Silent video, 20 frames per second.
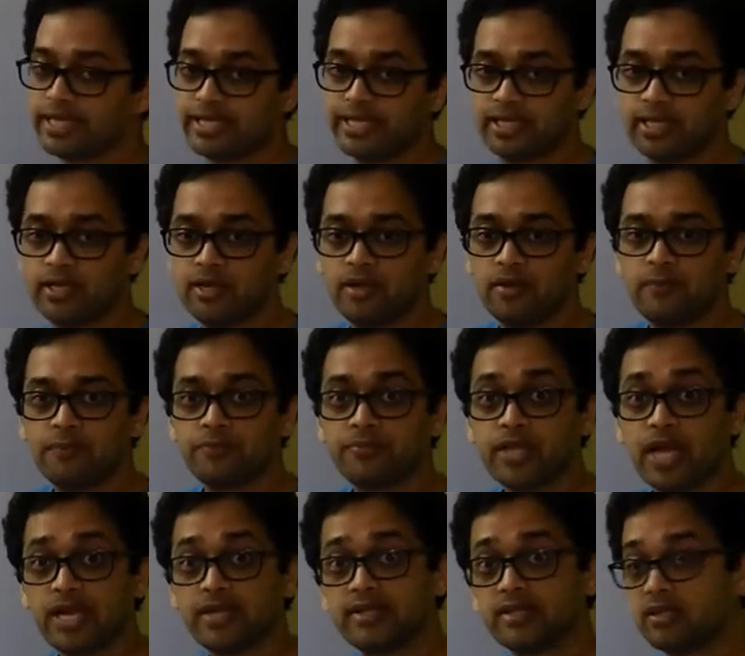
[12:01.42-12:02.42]
a.
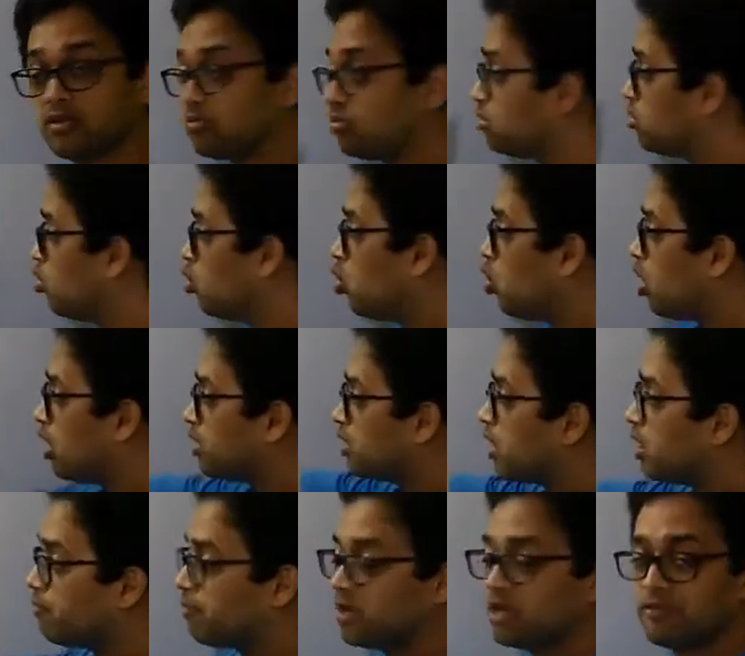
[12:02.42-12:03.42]
And no
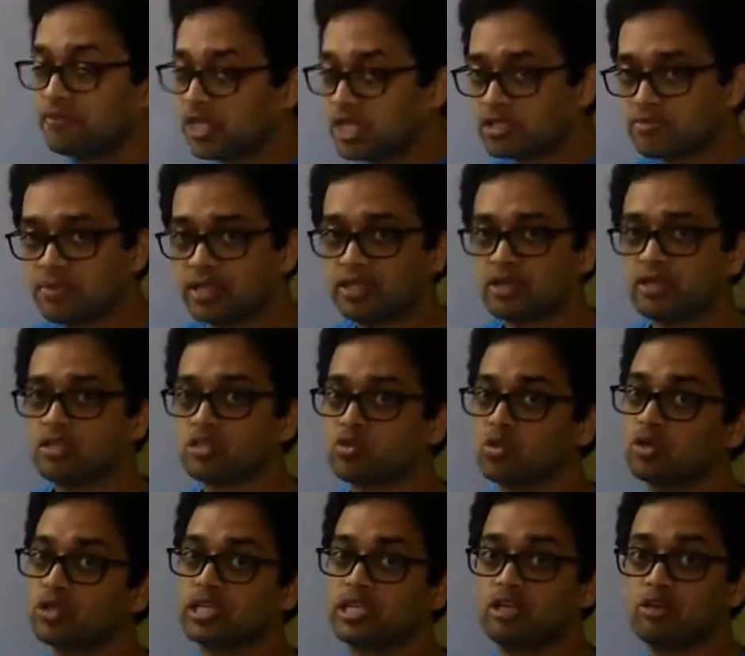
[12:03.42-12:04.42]
other previous methods
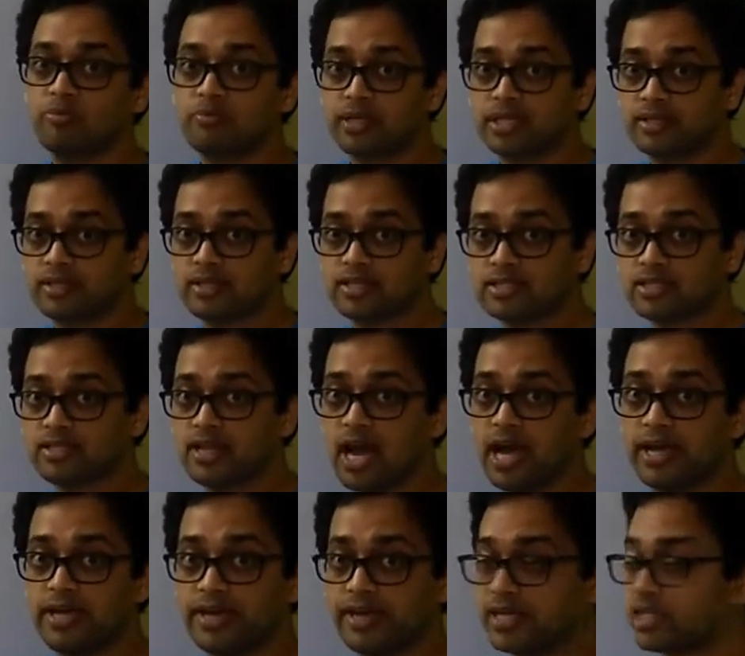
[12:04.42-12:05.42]
could give me this
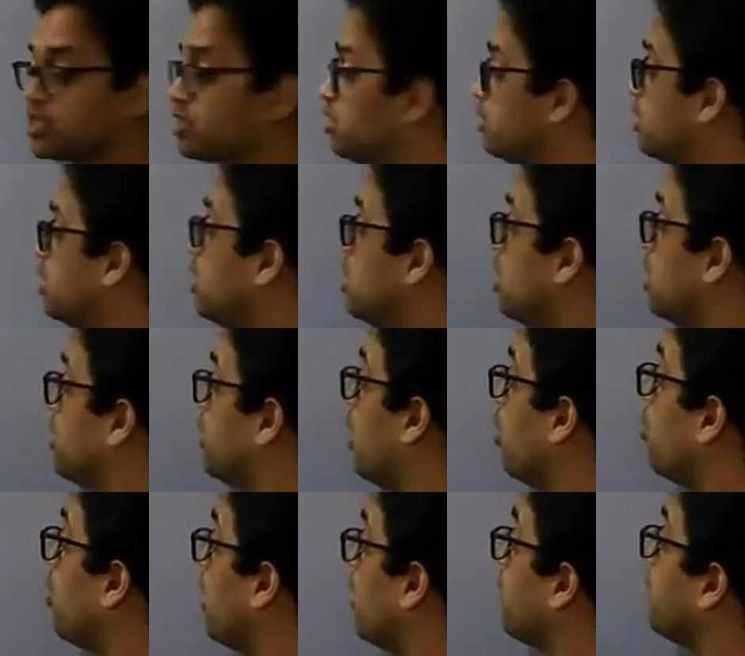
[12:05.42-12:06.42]
direction.
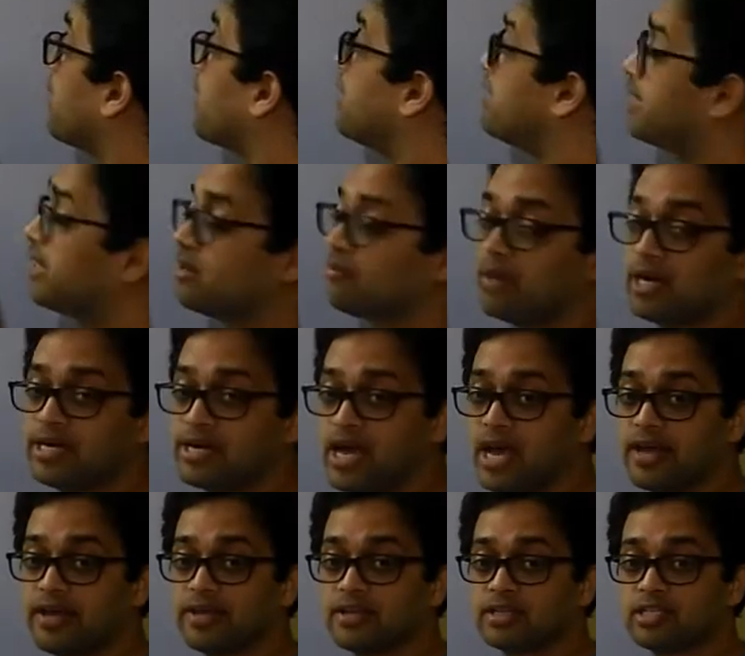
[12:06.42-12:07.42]
Now I am getting my
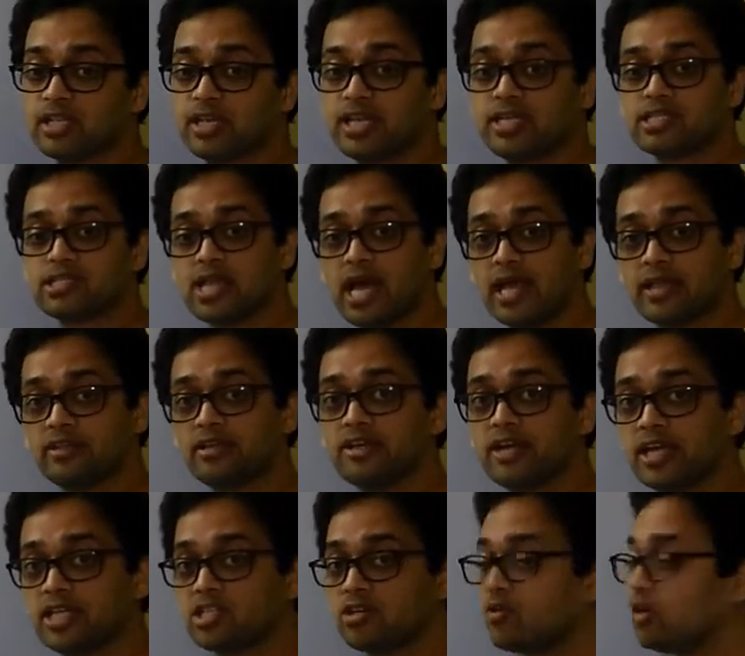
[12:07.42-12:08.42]
direction as tan
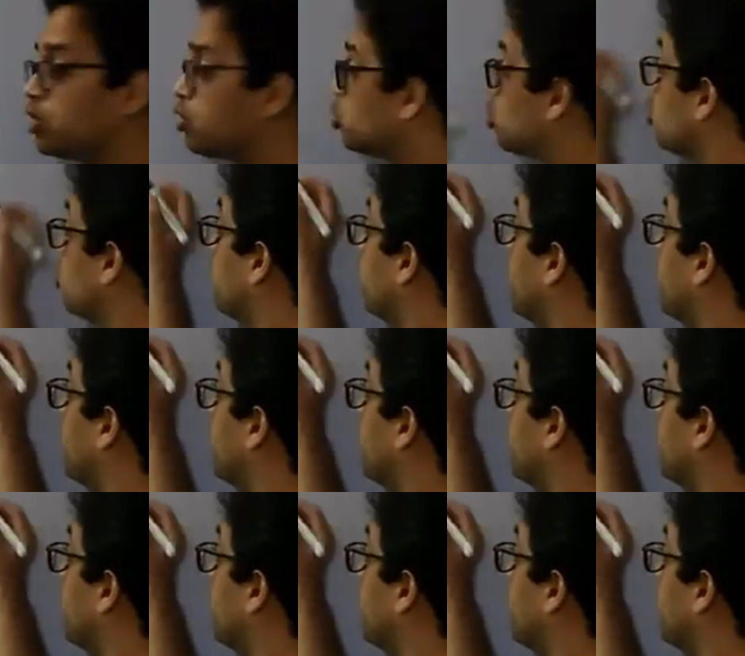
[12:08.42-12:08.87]
theta is equal to 2